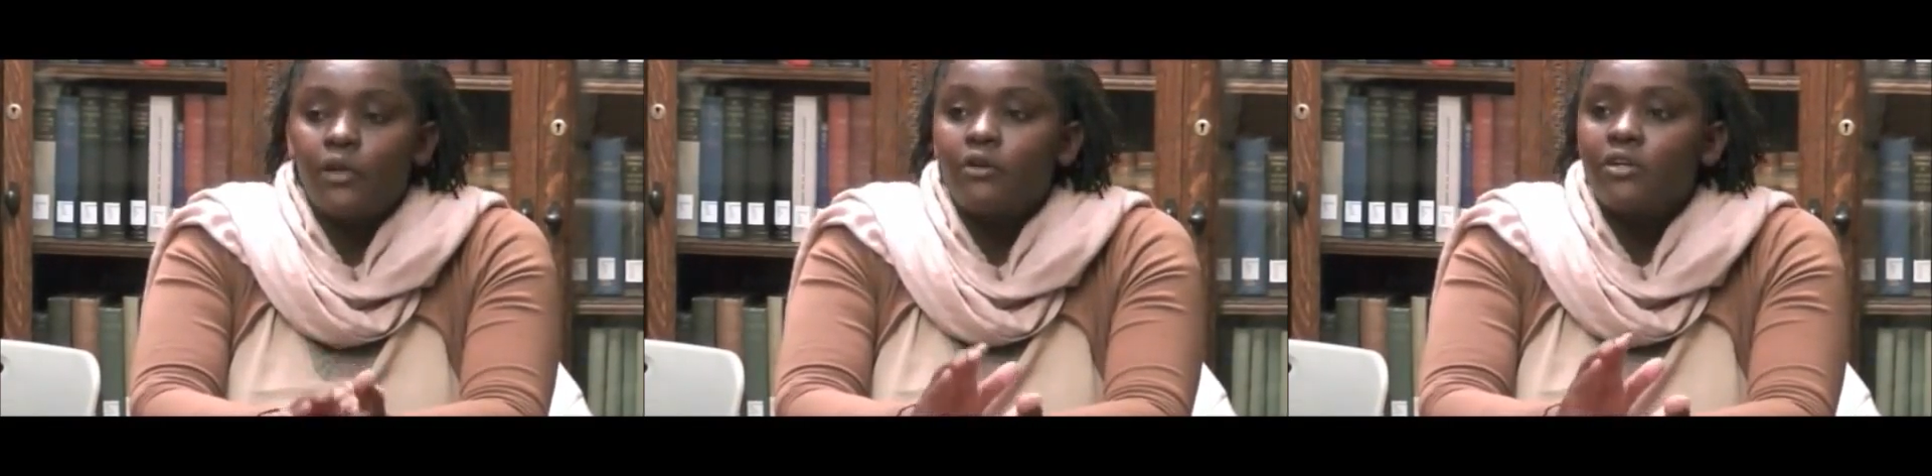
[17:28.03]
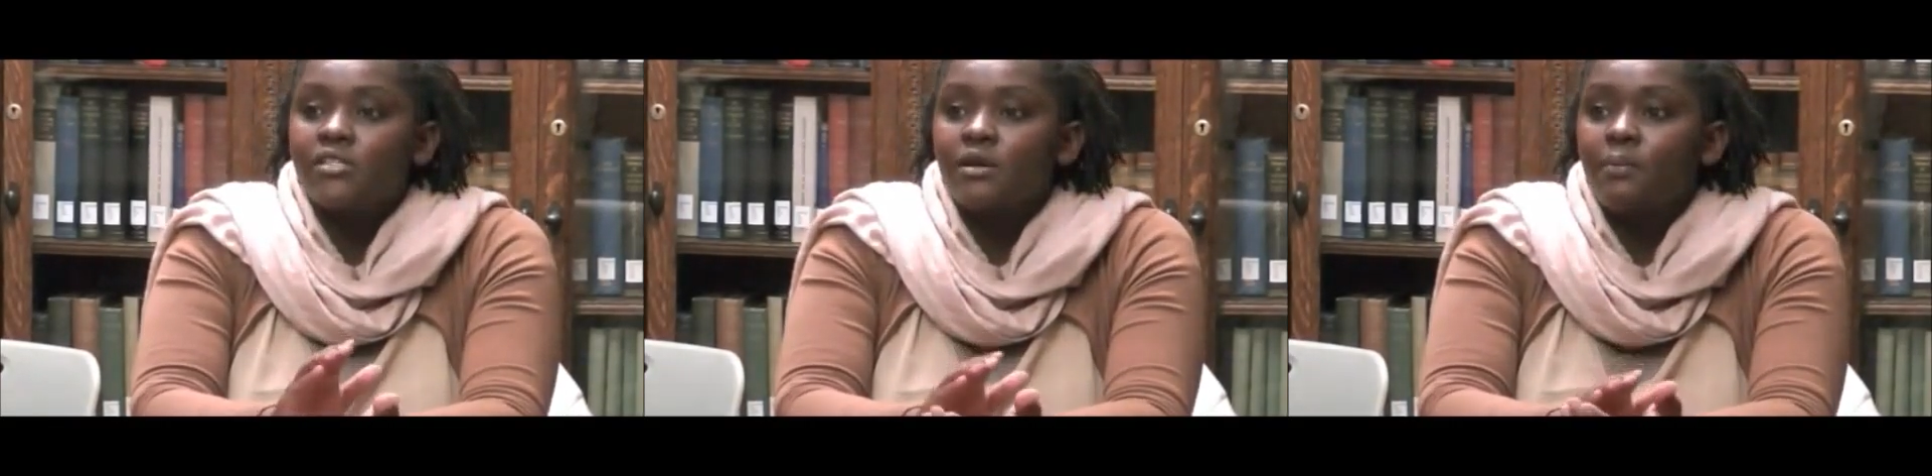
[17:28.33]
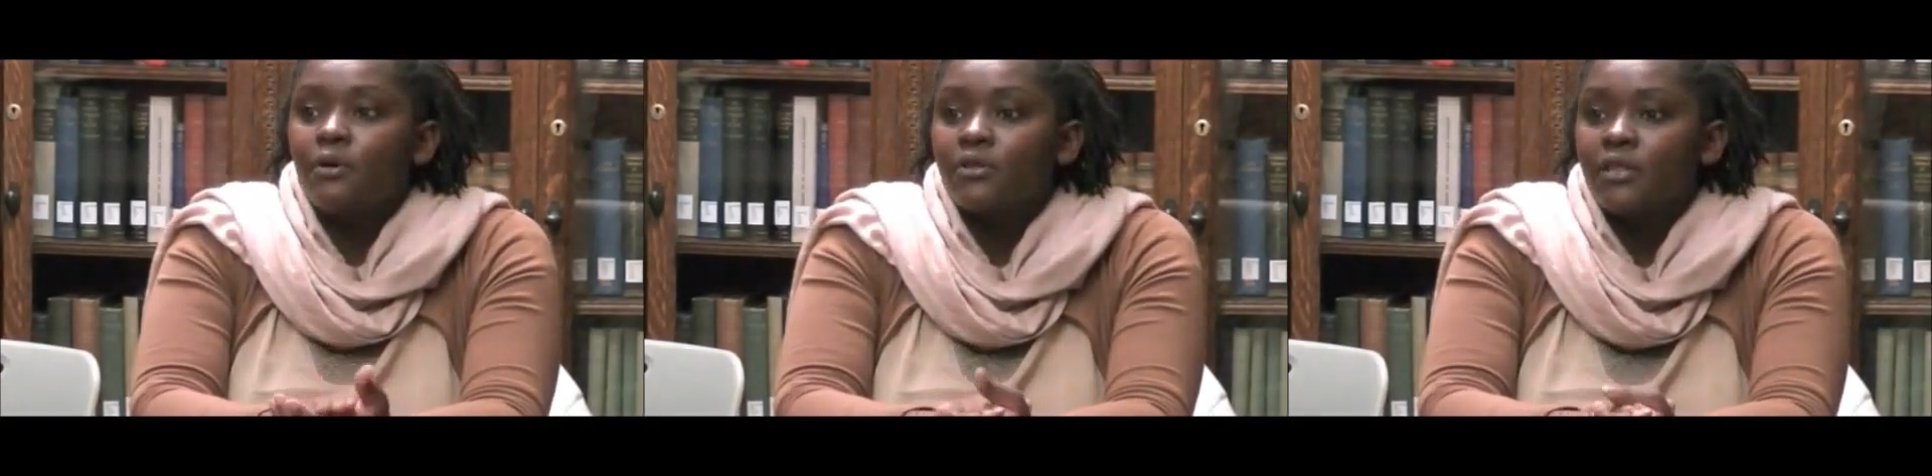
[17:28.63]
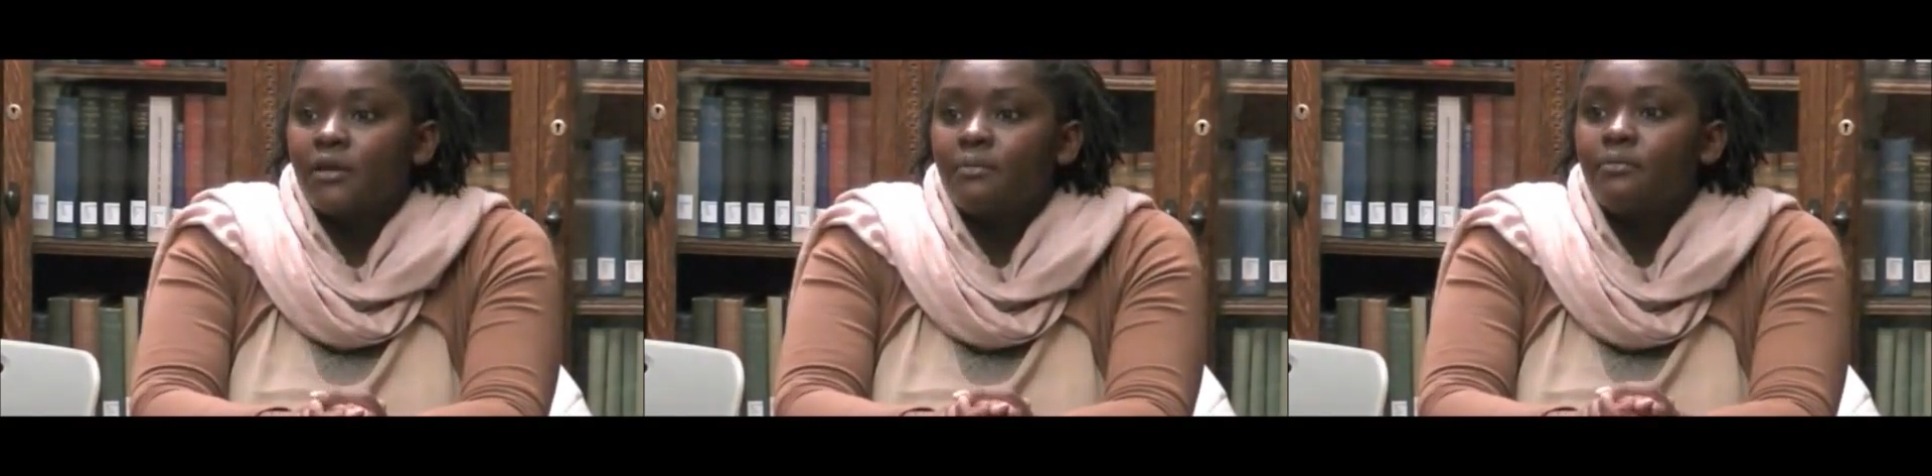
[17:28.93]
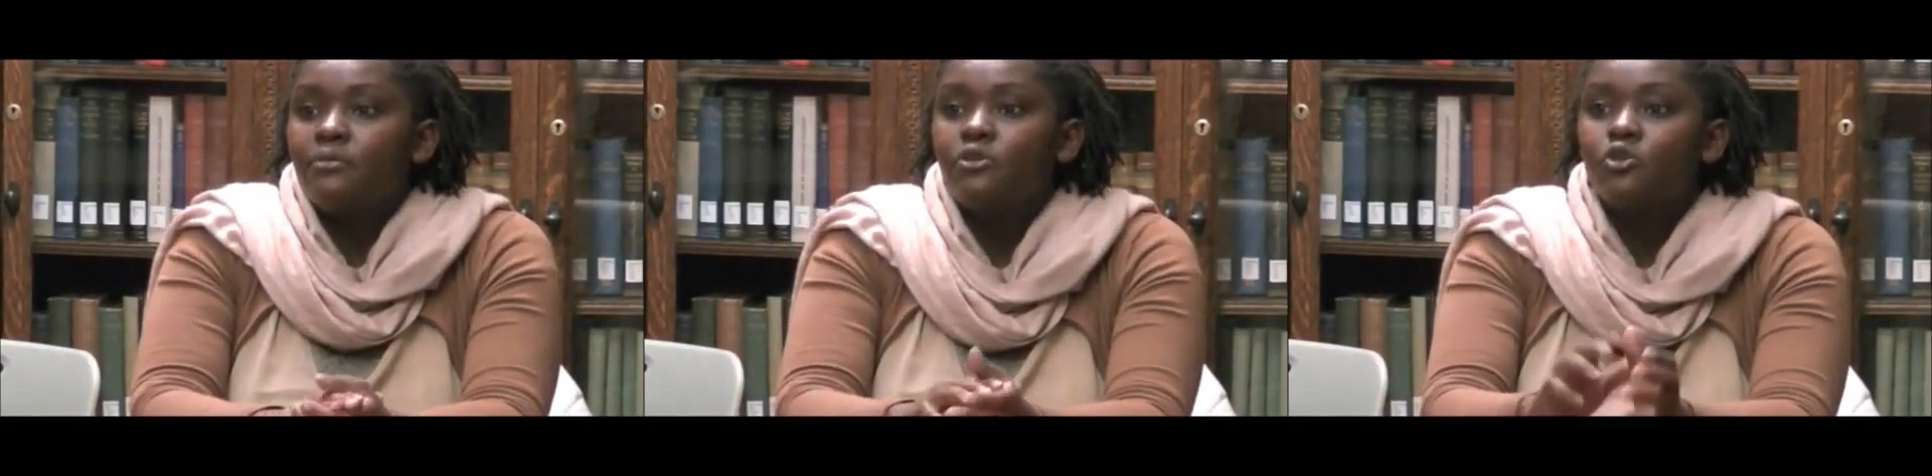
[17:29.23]
we're gonna support them
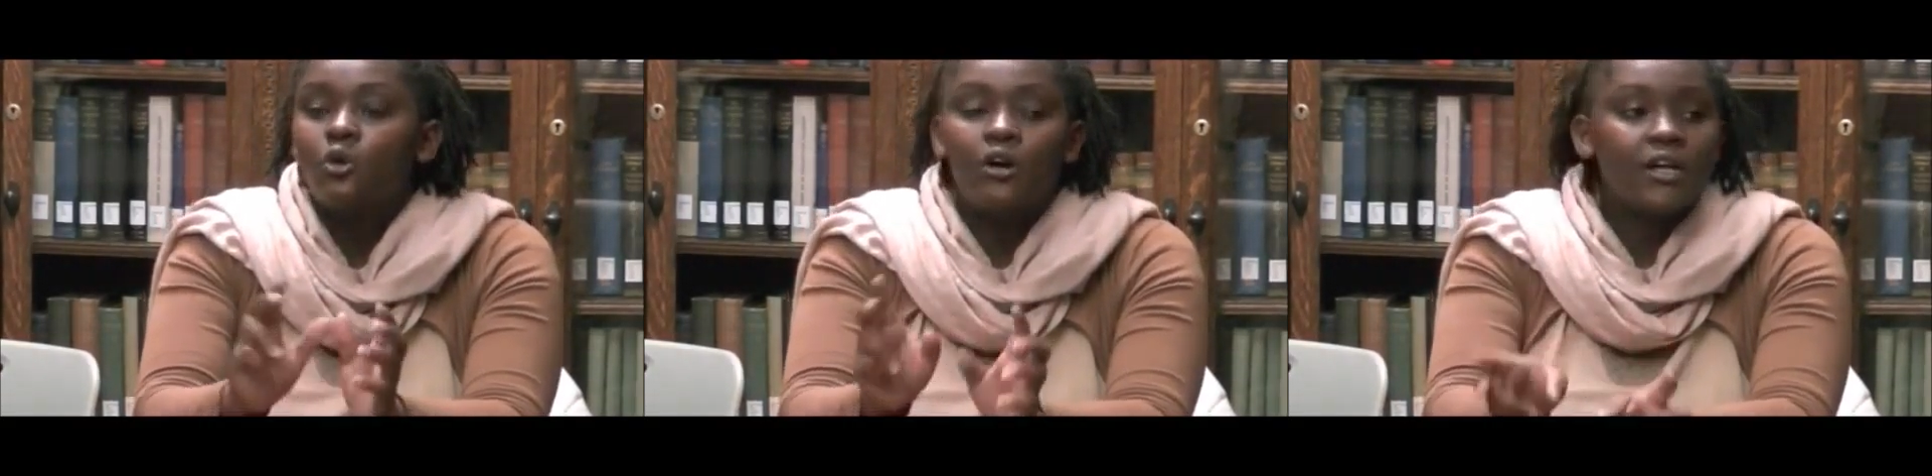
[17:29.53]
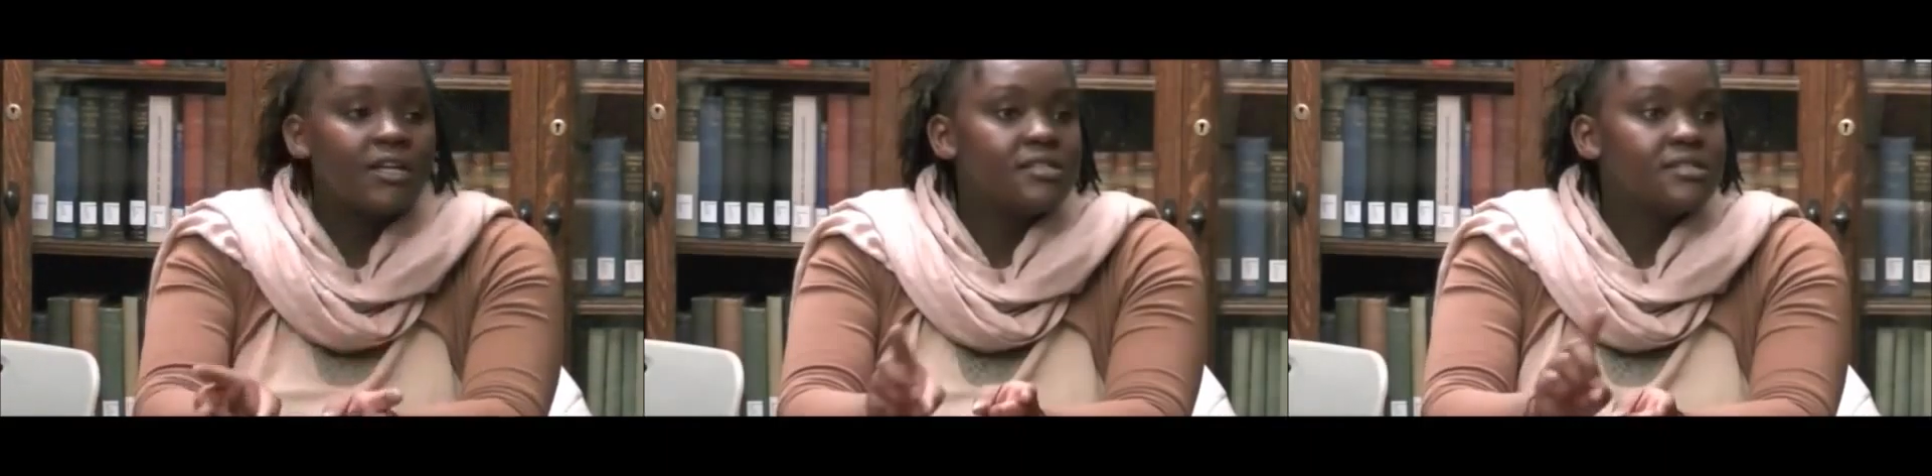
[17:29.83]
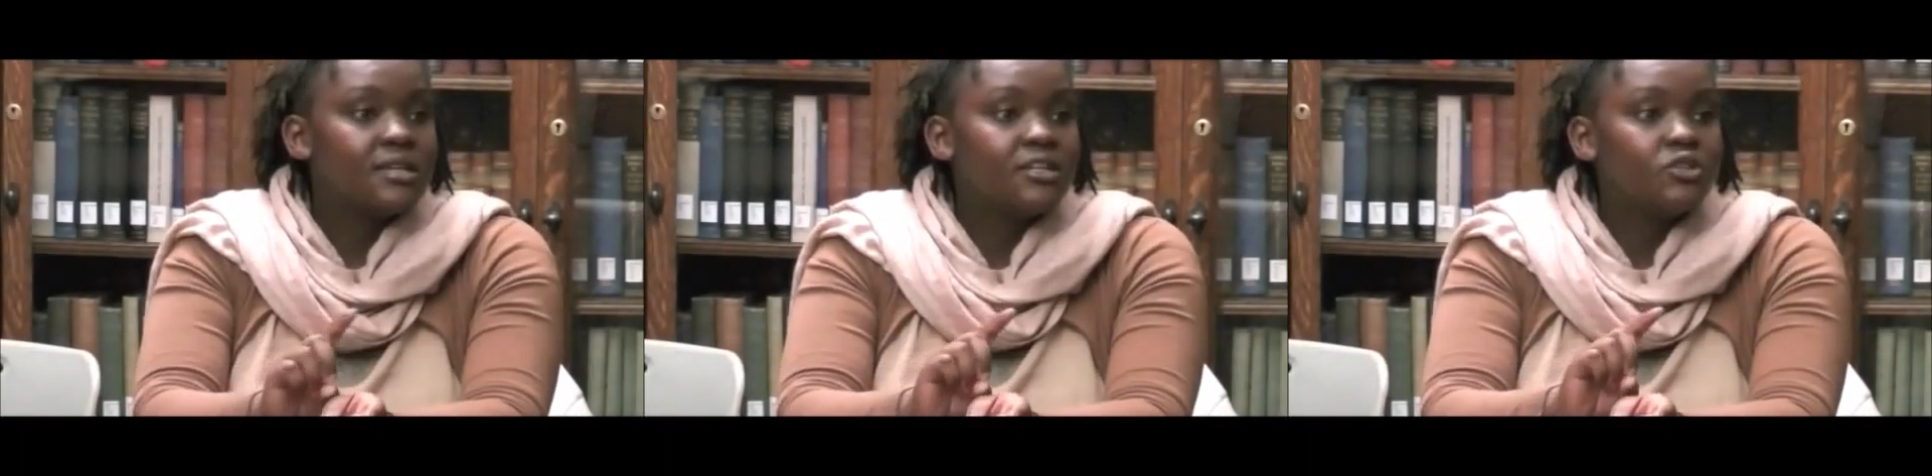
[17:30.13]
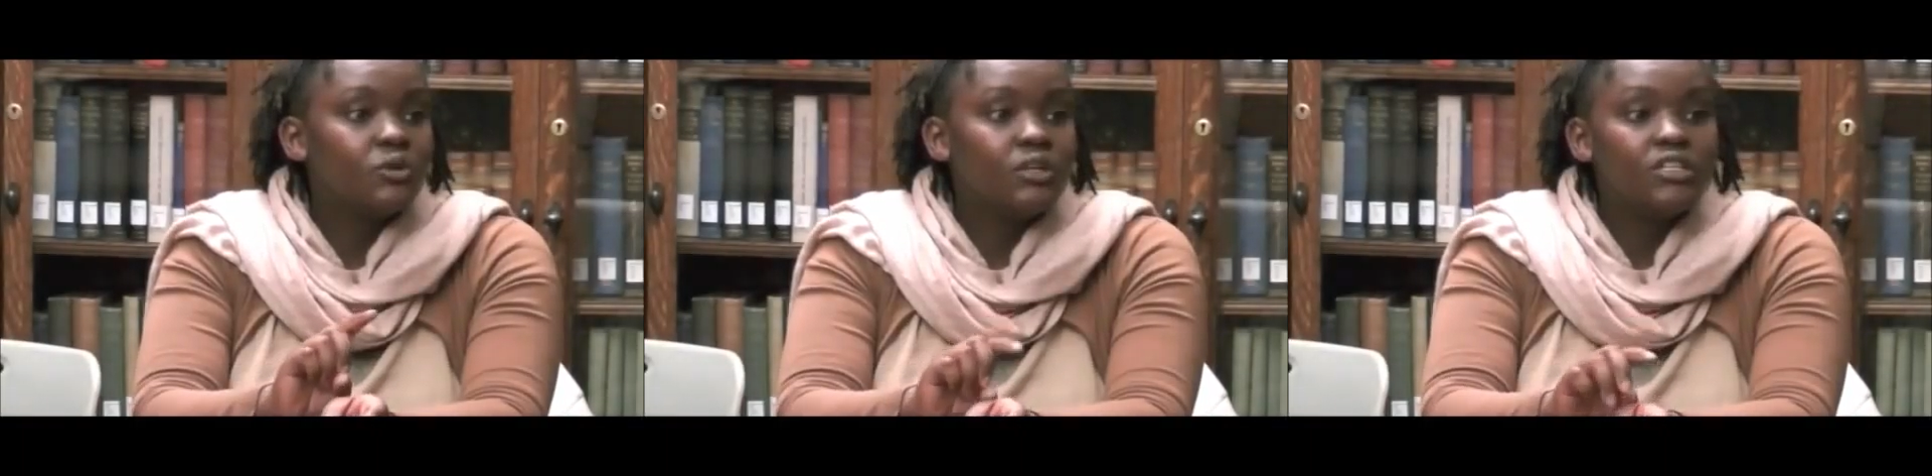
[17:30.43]
to organize into